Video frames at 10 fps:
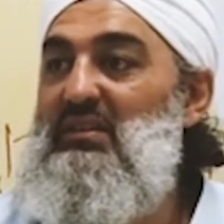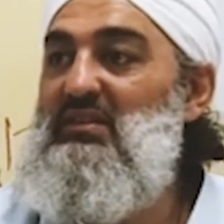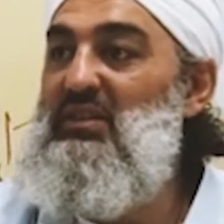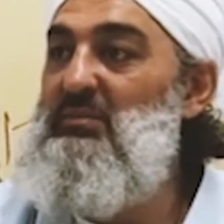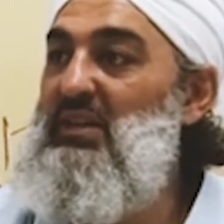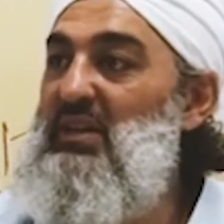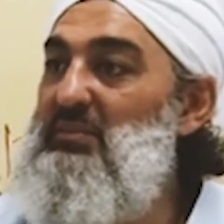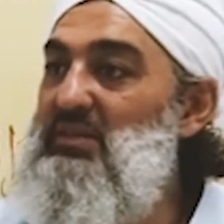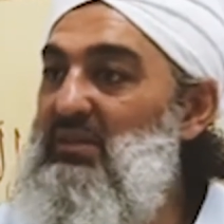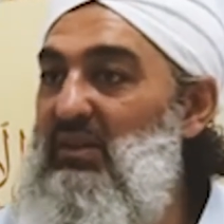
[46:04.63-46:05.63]
So it
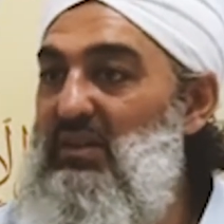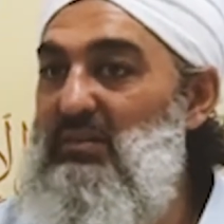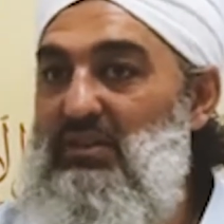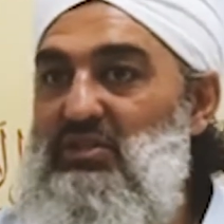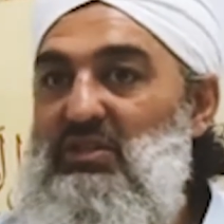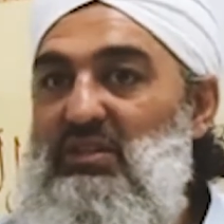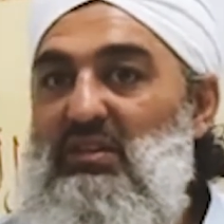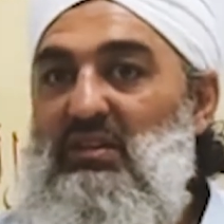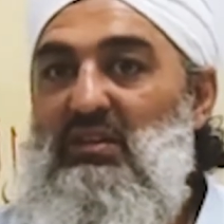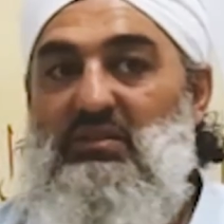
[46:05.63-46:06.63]
becomes like a masjid.
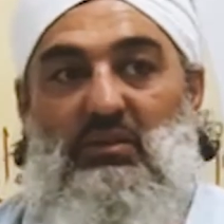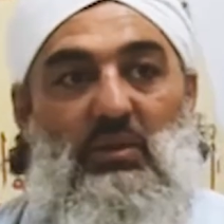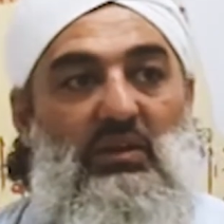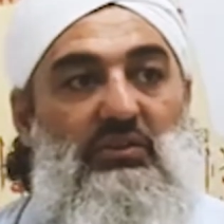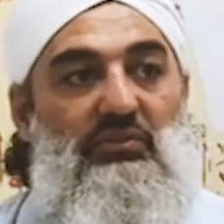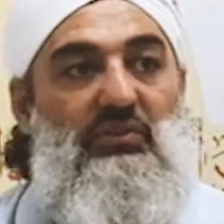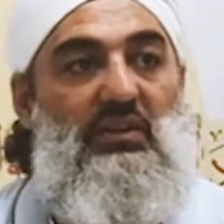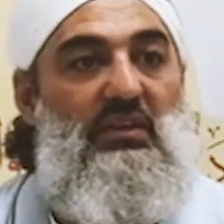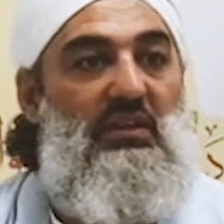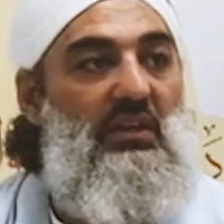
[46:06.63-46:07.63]
It's a waqf,
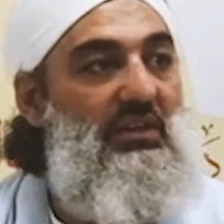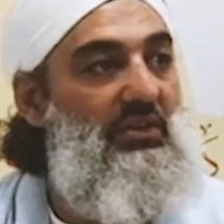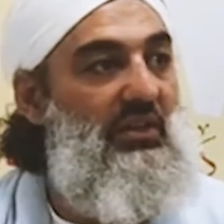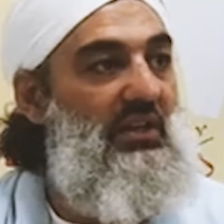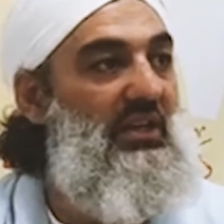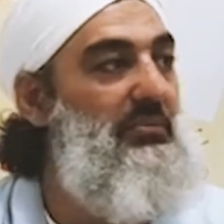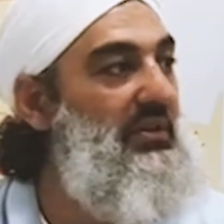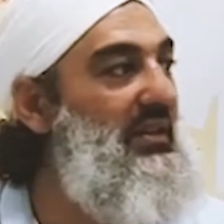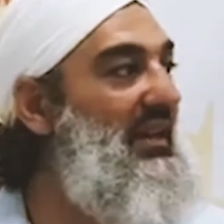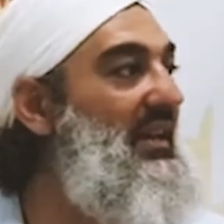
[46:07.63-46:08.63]
and you got to keep
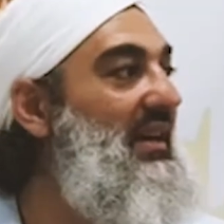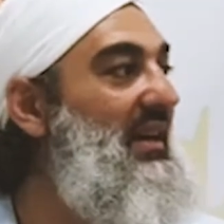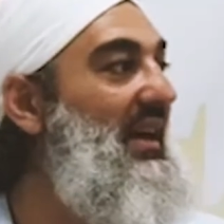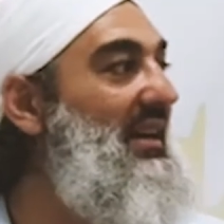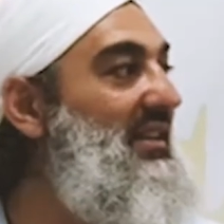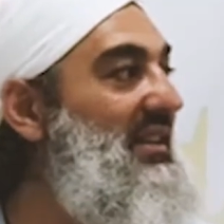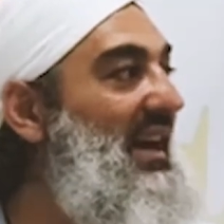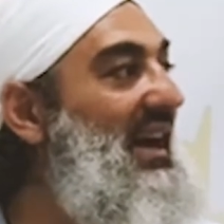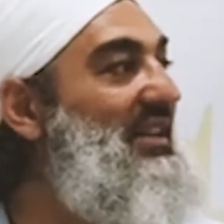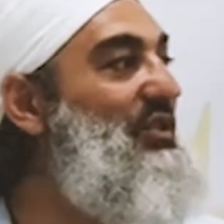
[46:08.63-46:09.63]
it there, and you
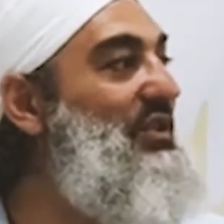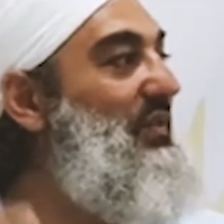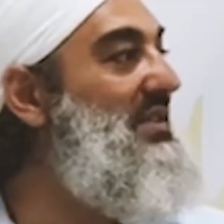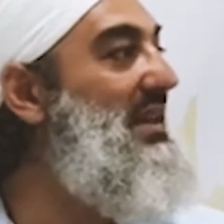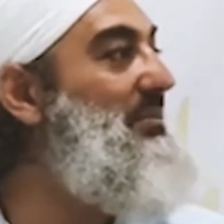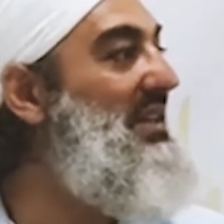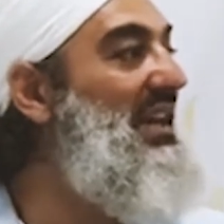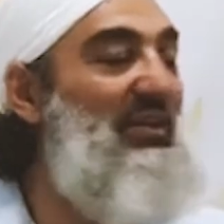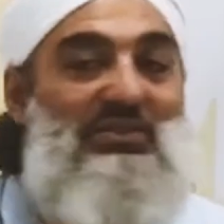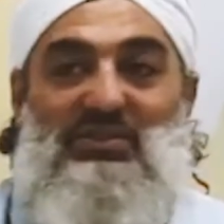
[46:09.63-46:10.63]
can't use it for
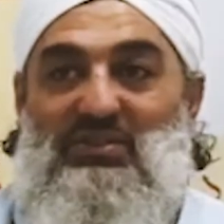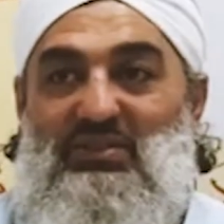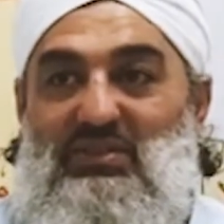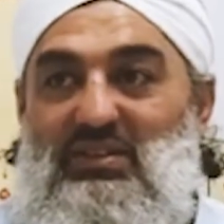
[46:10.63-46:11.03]
something else.